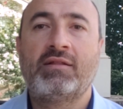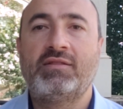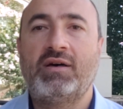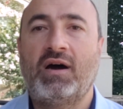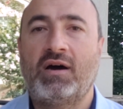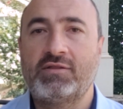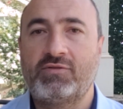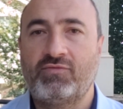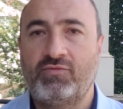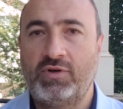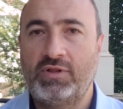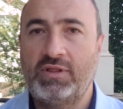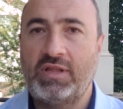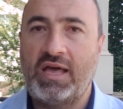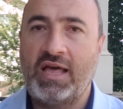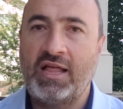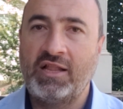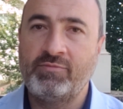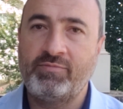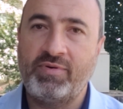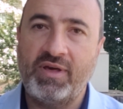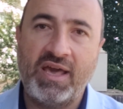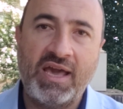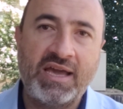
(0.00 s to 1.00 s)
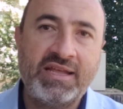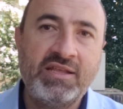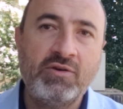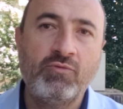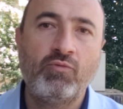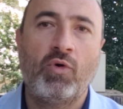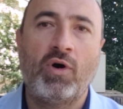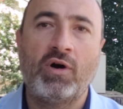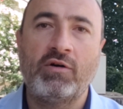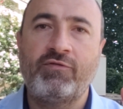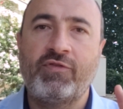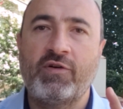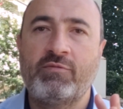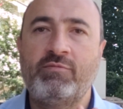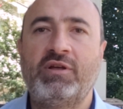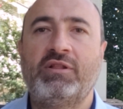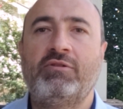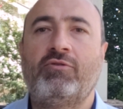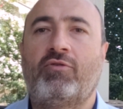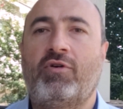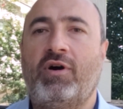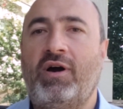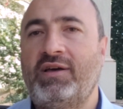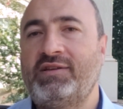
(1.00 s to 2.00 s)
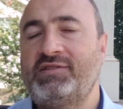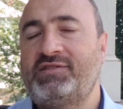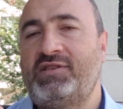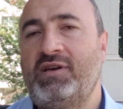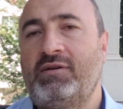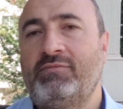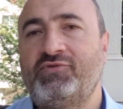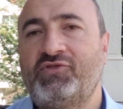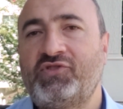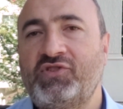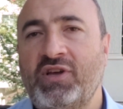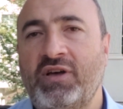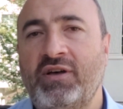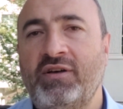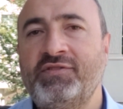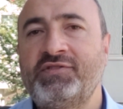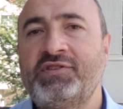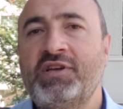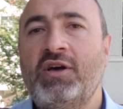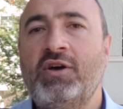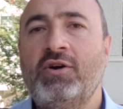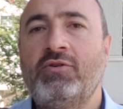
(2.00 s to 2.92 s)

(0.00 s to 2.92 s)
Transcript: that will help anyone familiarize themselves